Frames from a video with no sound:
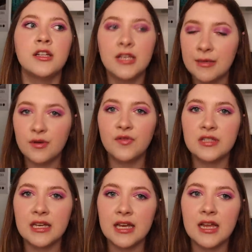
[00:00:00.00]
He
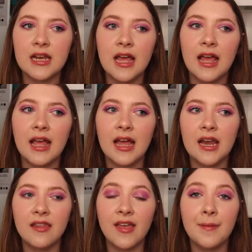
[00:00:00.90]
moves in,
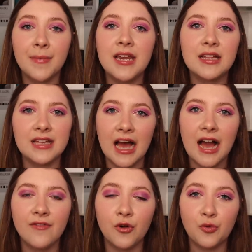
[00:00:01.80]
and they immediately
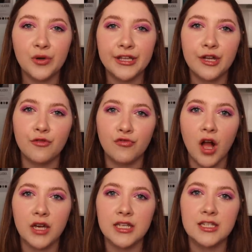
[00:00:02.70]
have a really
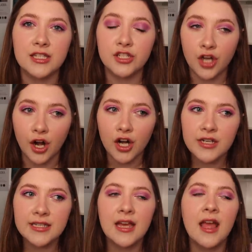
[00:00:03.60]
rocky
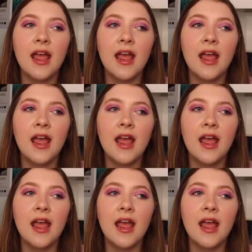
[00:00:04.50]
start,